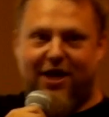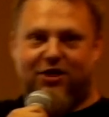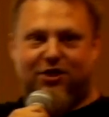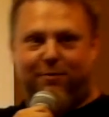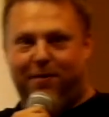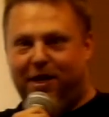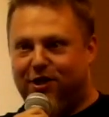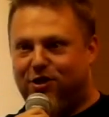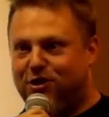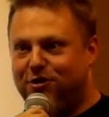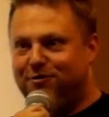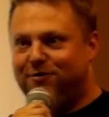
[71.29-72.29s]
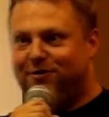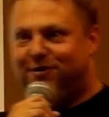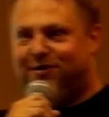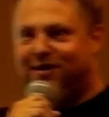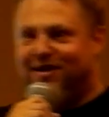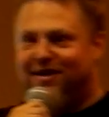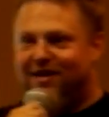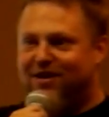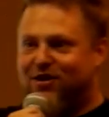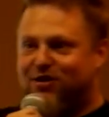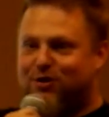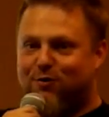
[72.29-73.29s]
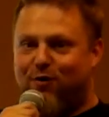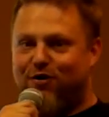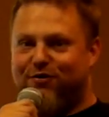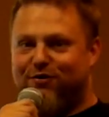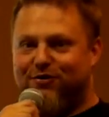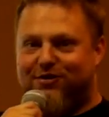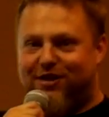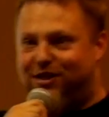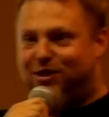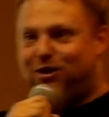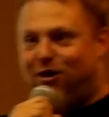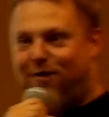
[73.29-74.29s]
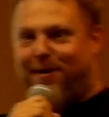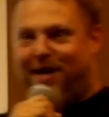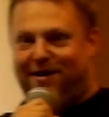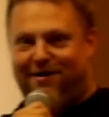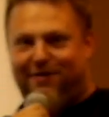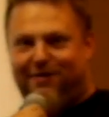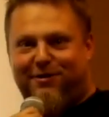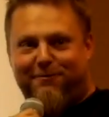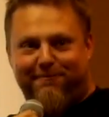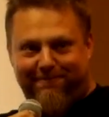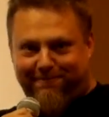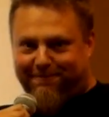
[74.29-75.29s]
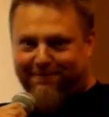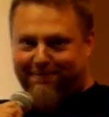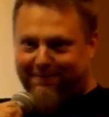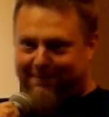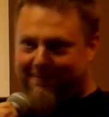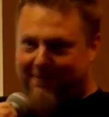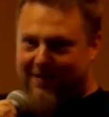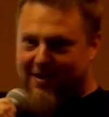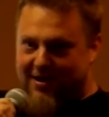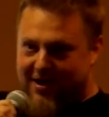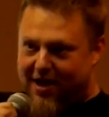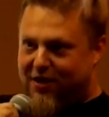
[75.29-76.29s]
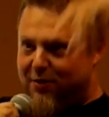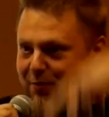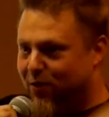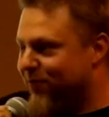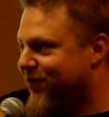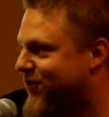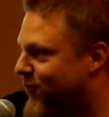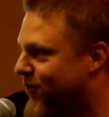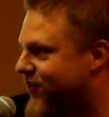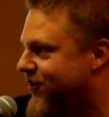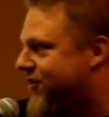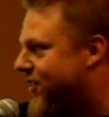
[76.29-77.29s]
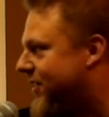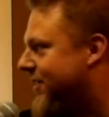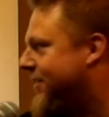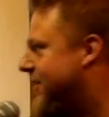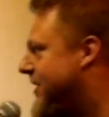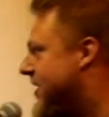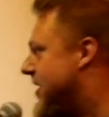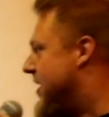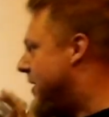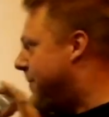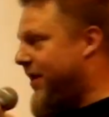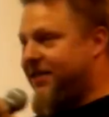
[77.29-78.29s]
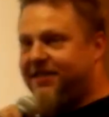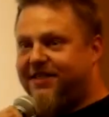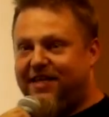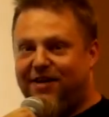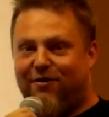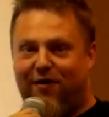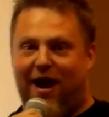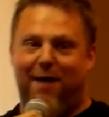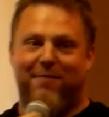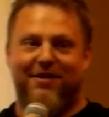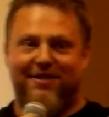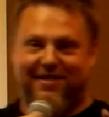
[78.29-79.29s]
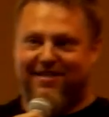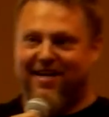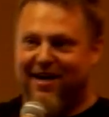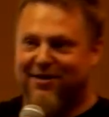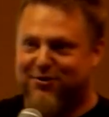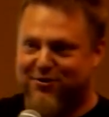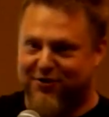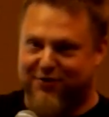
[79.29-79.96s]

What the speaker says: catch the Pikachus and the Squirtles and the Charmanders and the Bulbasaurs. But Cedar Rapids, it's extra